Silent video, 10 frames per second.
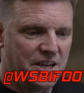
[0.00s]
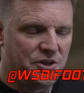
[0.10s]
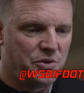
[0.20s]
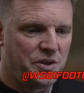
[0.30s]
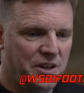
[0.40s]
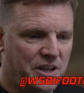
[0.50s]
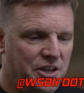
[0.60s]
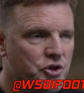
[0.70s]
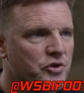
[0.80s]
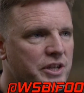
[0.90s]
I do think the
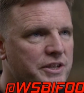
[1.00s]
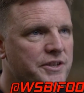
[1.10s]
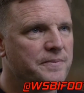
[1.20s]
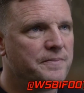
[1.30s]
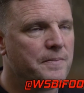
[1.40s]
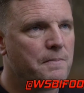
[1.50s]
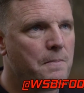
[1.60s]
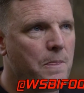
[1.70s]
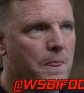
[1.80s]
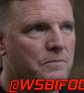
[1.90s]
injuries
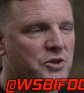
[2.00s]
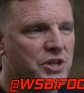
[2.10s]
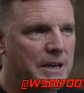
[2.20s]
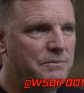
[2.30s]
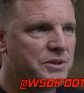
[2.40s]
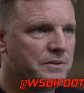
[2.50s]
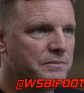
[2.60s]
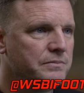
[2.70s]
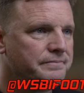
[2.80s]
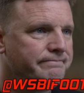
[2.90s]
shaped
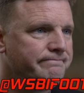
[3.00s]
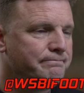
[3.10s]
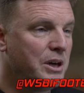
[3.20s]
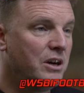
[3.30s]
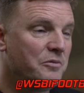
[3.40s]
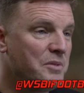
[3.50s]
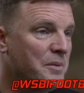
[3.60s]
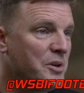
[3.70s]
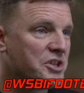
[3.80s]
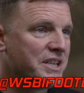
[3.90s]
part of my
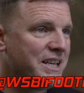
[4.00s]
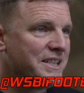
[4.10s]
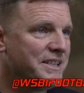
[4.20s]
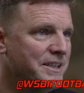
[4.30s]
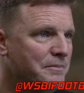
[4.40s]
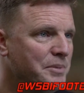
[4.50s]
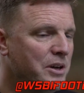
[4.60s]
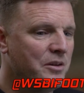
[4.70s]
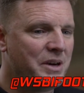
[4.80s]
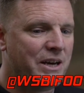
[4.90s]
personality and
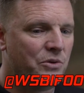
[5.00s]
part of my